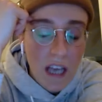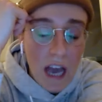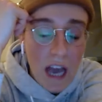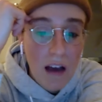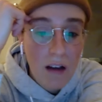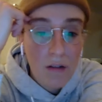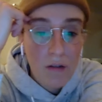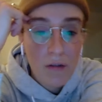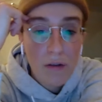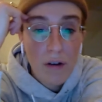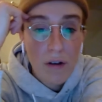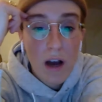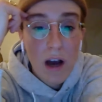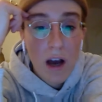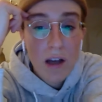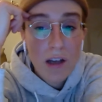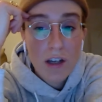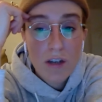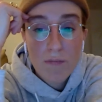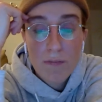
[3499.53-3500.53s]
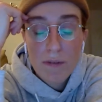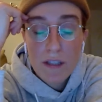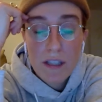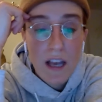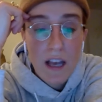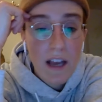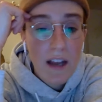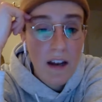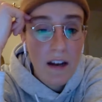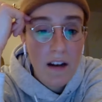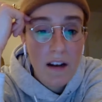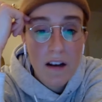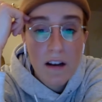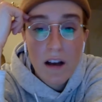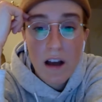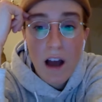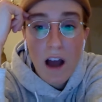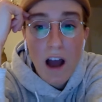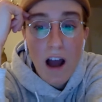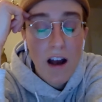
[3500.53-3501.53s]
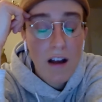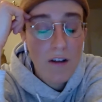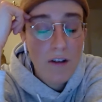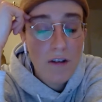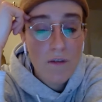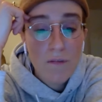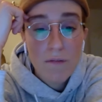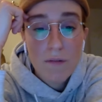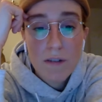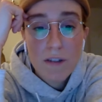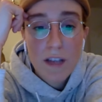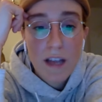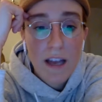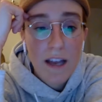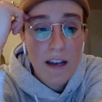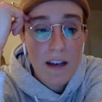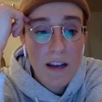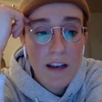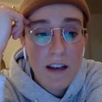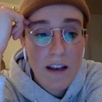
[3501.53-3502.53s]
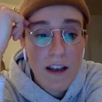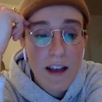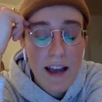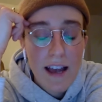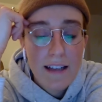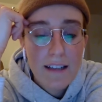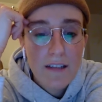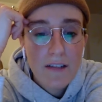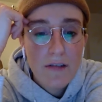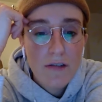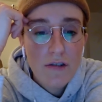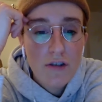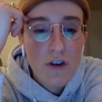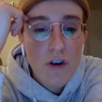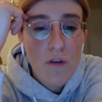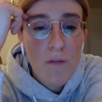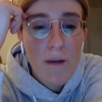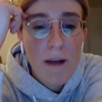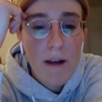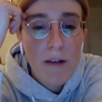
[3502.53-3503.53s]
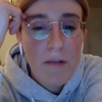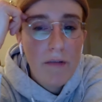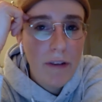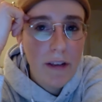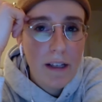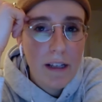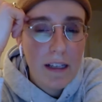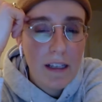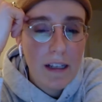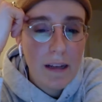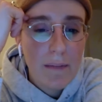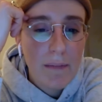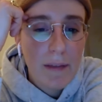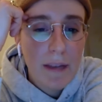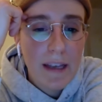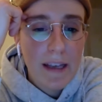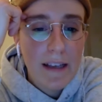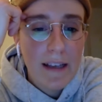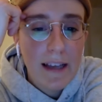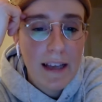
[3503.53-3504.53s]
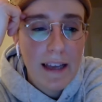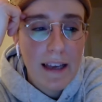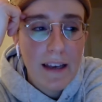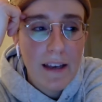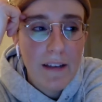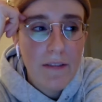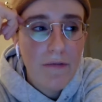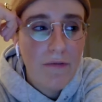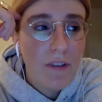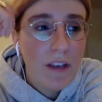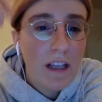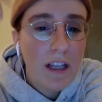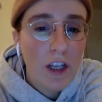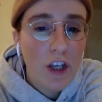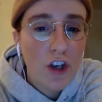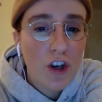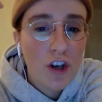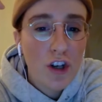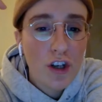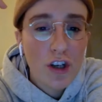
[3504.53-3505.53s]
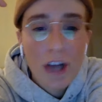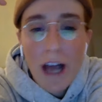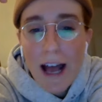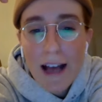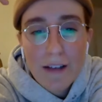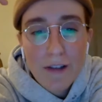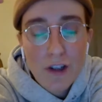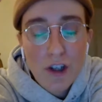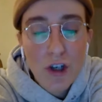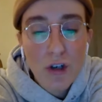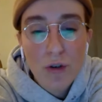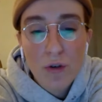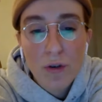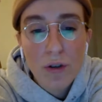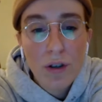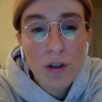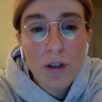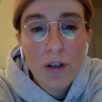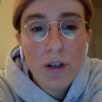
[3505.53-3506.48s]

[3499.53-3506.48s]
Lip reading: Yeah, 100%. 100%. There's no better feeling than being like feeling good as you.